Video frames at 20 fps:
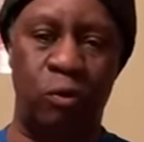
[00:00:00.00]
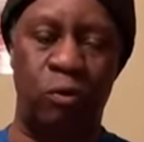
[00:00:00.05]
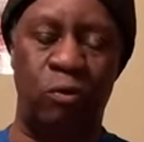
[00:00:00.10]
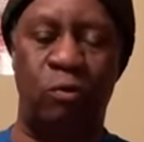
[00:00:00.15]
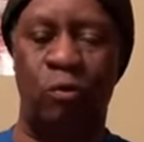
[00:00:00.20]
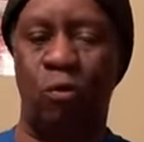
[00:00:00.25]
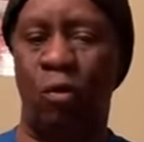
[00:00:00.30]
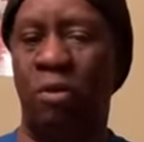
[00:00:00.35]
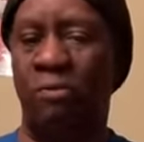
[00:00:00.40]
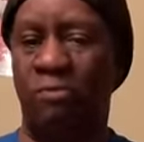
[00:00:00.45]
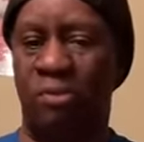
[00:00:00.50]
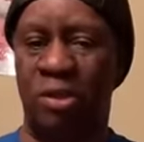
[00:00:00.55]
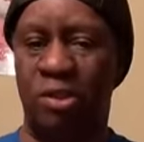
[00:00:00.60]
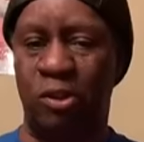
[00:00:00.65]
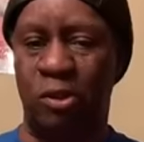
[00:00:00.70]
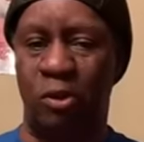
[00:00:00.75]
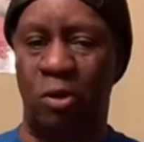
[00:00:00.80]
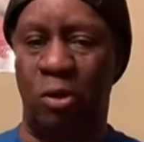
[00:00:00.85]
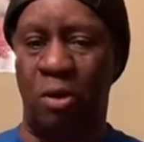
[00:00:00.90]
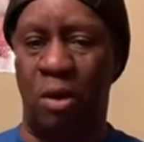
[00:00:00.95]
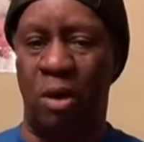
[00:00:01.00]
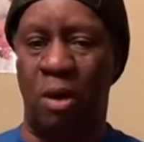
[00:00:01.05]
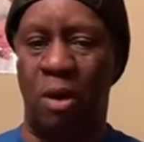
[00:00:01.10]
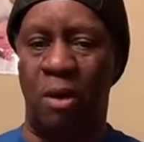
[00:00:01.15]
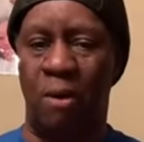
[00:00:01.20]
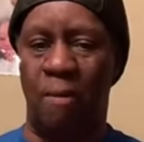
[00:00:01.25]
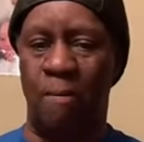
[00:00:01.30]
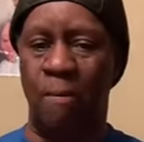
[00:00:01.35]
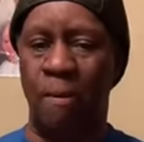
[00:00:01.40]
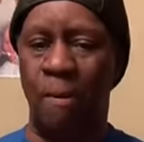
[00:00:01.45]
to, to going to visit your
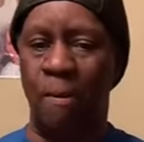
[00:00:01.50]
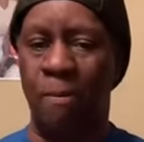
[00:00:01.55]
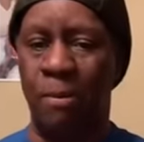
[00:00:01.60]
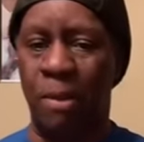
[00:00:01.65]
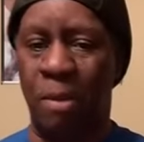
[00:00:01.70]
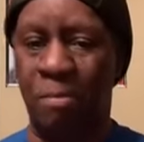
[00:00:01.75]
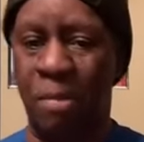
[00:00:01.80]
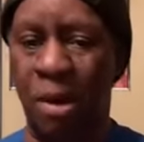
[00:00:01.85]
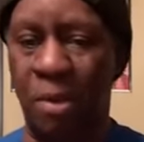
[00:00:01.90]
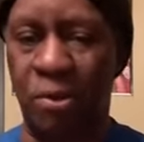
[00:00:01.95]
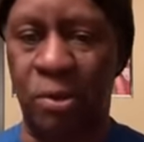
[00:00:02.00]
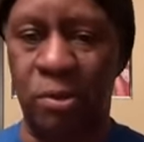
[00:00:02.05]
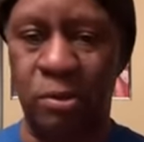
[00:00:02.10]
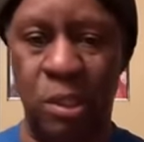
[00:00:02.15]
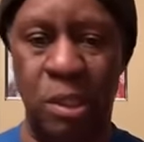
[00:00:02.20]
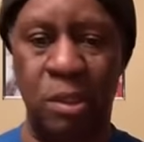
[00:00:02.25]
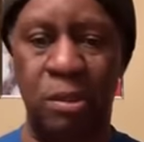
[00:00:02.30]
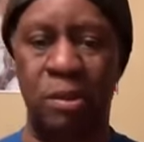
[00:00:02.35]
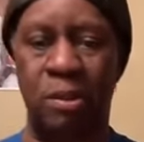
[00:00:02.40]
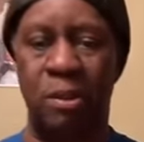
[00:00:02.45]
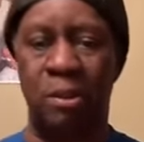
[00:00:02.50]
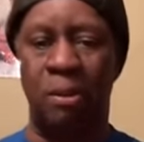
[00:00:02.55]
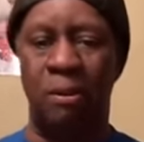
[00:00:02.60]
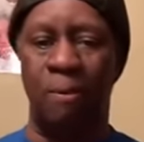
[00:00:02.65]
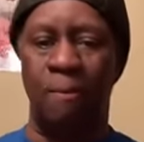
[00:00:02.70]
uh, Who about the, mother. You were talking